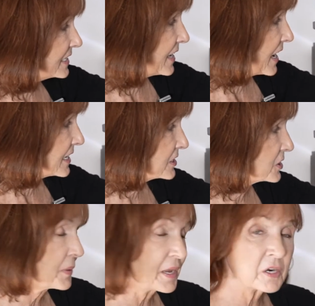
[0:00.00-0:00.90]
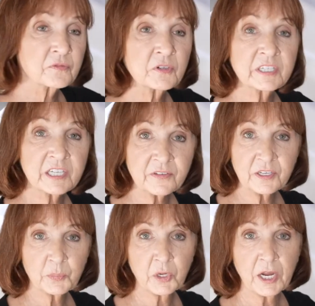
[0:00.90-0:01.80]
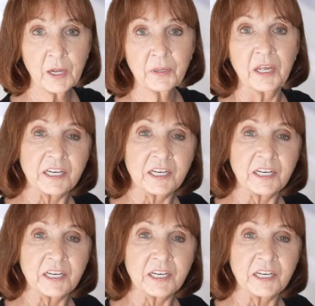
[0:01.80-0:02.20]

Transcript: that is the panel for TV prep.